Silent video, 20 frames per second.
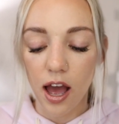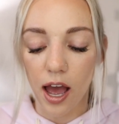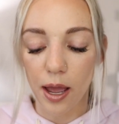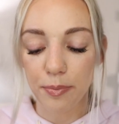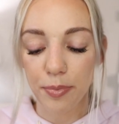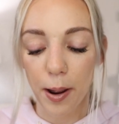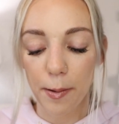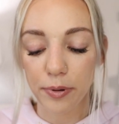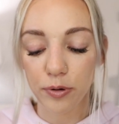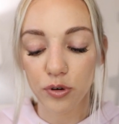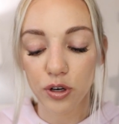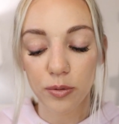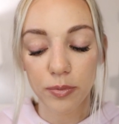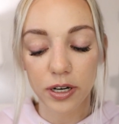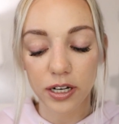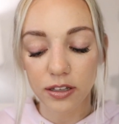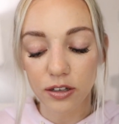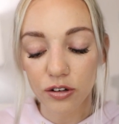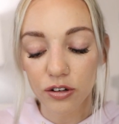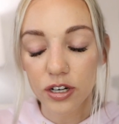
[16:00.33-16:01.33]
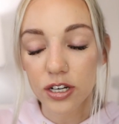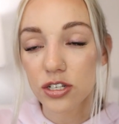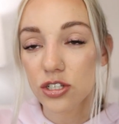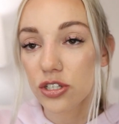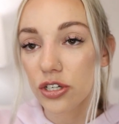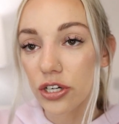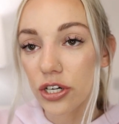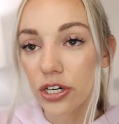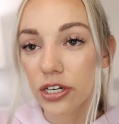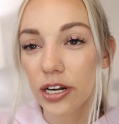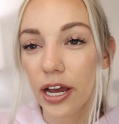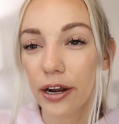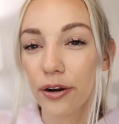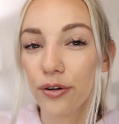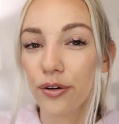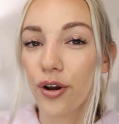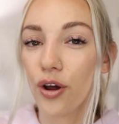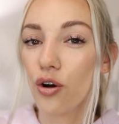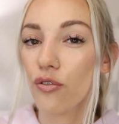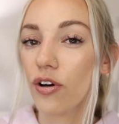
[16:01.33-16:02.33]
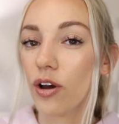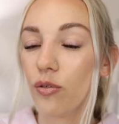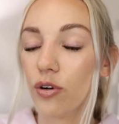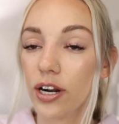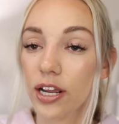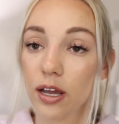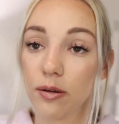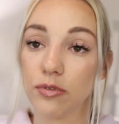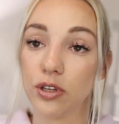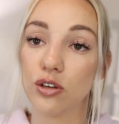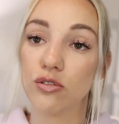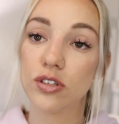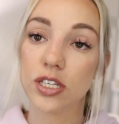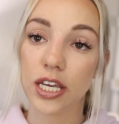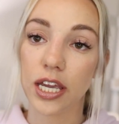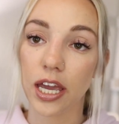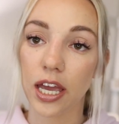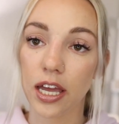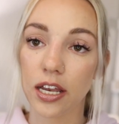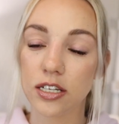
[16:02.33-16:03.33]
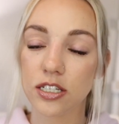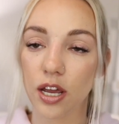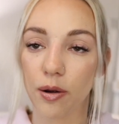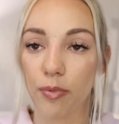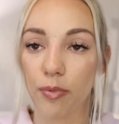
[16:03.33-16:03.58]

I probably would have been a little concerned. I don't know if I would have kept using it.